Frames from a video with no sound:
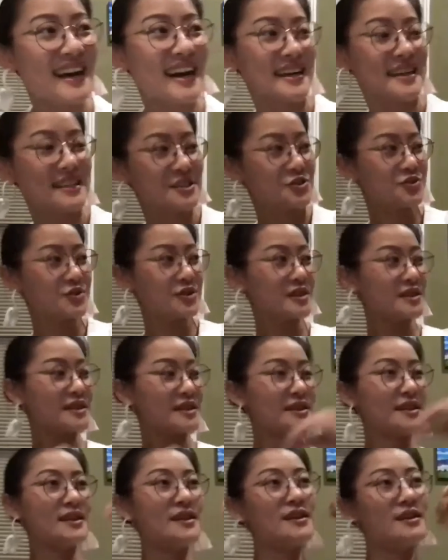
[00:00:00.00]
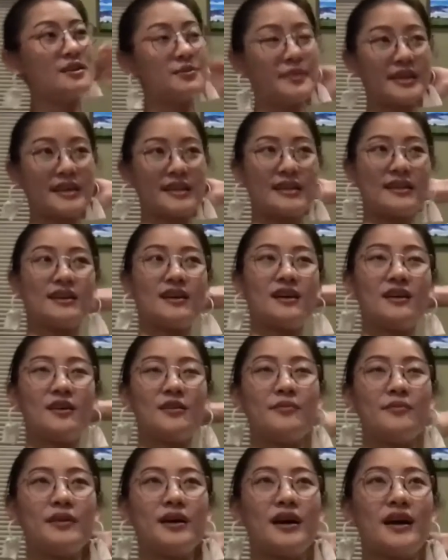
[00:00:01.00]
it's tricky. Oh man.
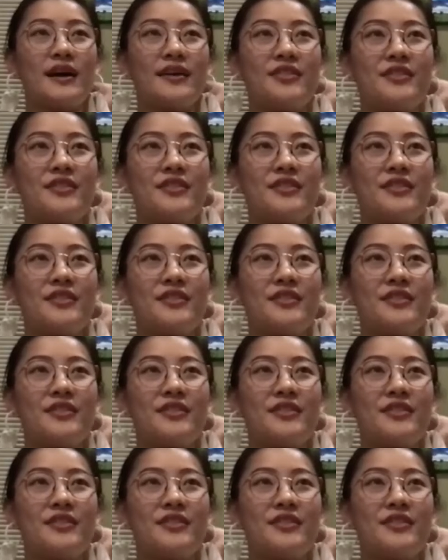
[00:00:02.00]
I